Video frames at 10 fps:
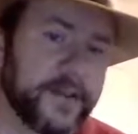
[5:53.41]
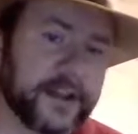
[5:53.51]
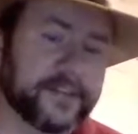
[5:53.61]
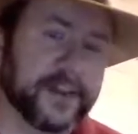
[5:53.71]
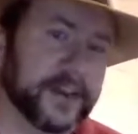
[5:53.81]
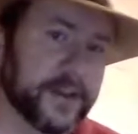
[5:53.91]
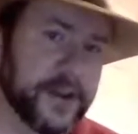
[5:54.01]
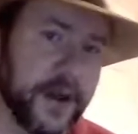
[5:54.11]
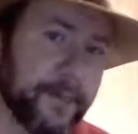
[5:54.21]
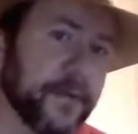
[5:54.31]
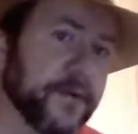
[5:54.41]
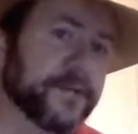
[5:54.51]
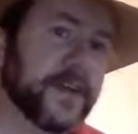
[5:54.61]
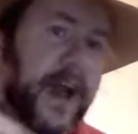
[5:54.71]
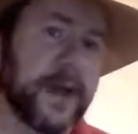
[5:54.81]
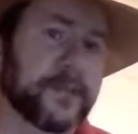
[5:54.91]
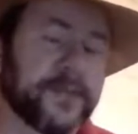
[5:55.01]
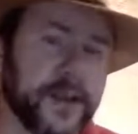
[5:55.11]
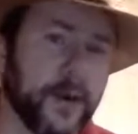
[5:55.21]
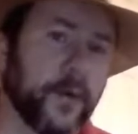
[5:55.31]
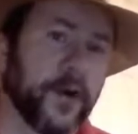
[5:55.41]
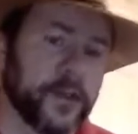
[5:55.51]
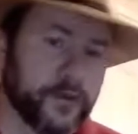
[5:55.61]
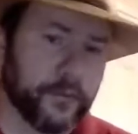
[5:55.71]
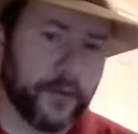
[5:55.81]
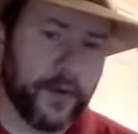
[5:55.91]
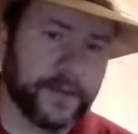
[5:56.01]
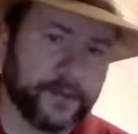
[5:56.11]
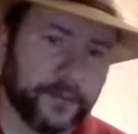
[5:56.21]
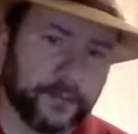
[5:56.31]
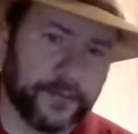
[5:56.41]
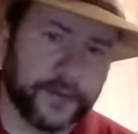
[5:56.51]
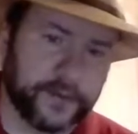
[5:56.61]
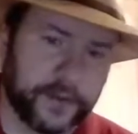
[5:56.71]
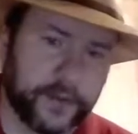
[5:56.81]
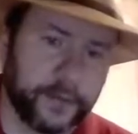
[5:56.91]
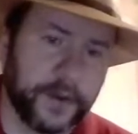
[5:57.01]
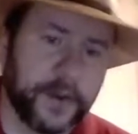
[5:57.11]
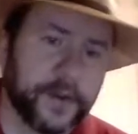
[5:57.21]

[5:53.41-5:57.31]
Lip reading: That's like the number of times that I want you to run this loop.